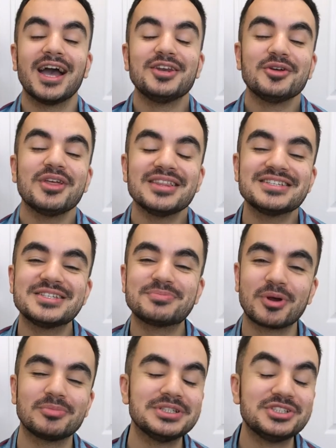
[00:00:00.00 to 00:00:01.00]
I know that this is
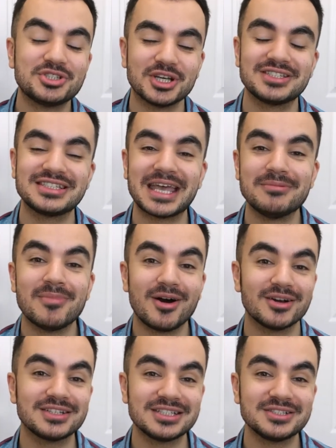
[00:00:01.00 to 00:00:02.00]
probably just a
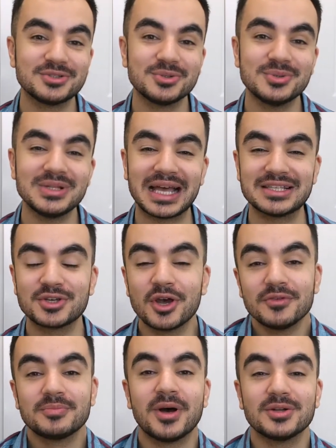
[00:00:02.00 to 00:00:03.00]
marketing tool, as
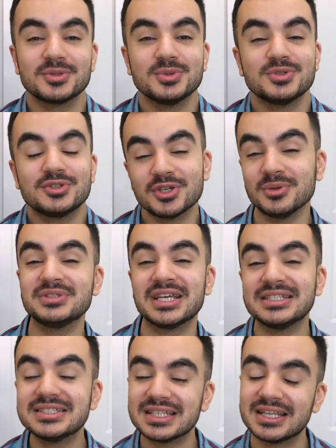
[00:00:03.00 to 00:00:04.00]
COVID particles don't
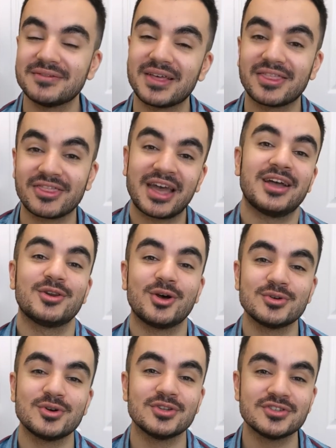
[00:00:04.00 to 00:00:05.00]
tend to live that
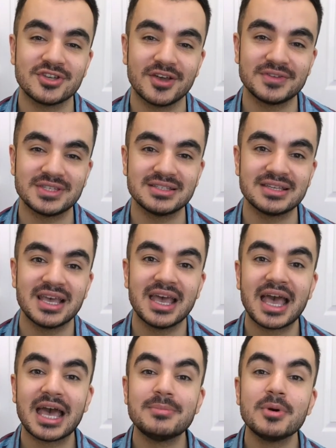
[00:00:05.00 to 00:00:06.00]
long on surfaces,
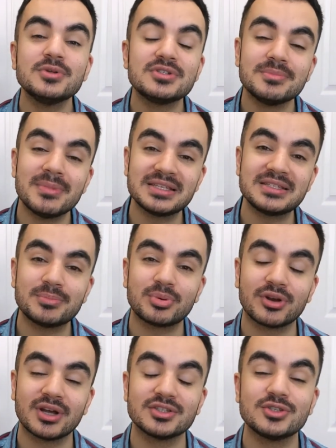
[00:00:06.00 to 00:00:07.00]
and most domestic
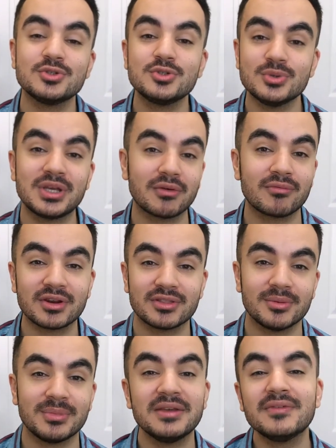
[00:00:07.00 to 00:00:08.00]
products do get rid of
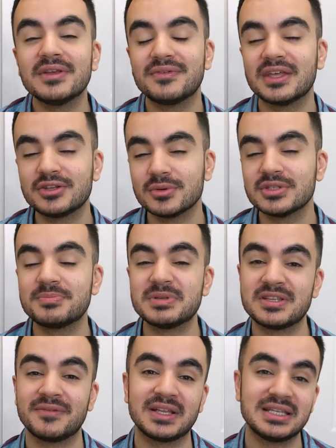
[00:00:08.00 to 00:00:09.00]
them, even if they don't
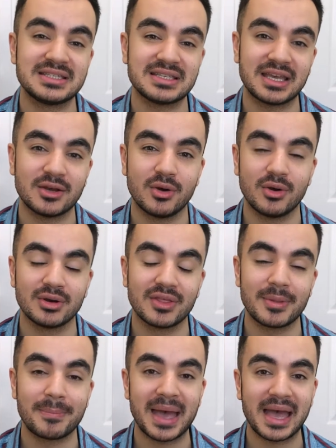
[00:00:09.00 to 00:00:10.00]
specifically say it on
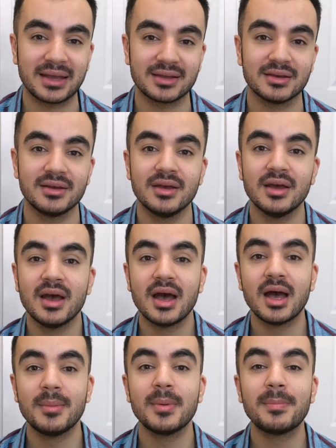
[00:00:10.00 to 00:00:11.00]
the pack.
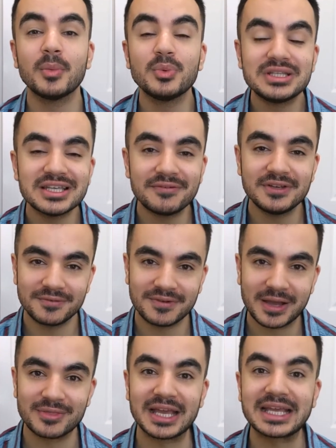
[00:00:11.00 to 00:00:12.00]
But we definitely
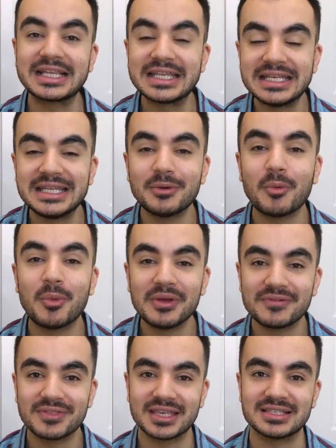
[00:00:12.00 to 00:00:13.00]
found that cleaning
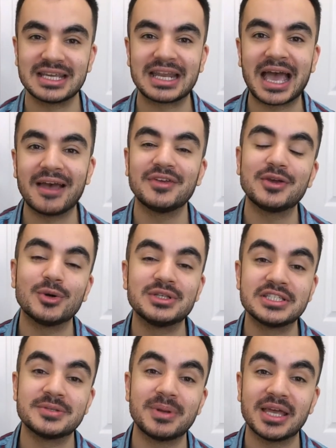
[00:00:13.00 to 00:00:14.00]
with this and having it on
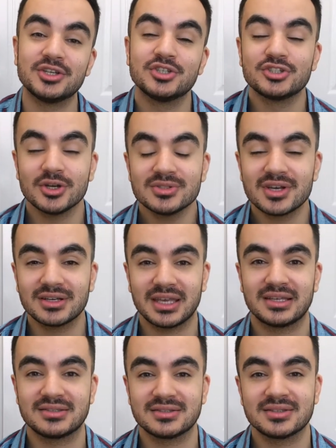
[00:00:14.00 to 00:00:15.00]
display shows our
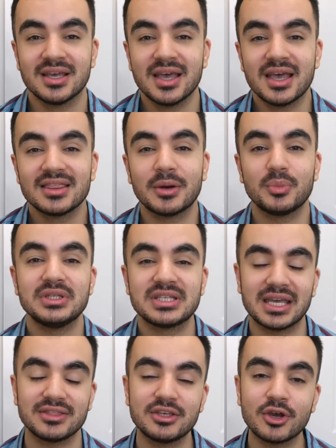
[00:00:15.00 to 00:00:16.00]
guests that we
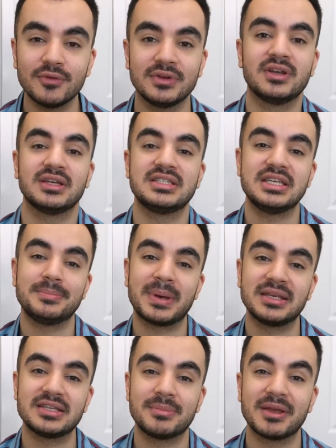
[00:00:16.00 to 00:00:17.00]
take the COVID-19
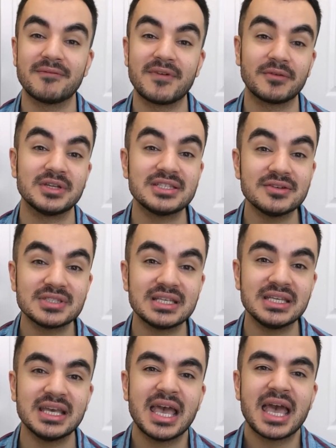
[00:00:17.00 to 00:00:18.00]
pandemic very
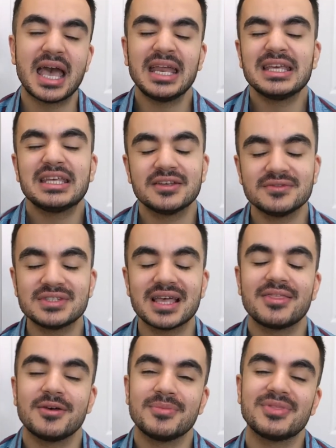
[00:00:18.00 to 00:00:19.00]
seriously, and it gives
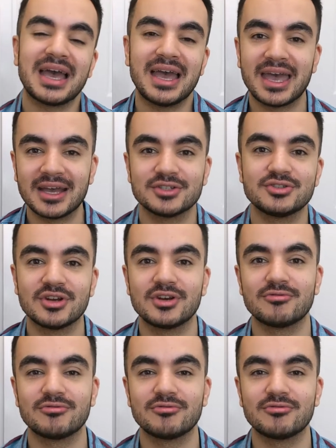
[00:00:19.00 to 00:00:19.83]
them that extra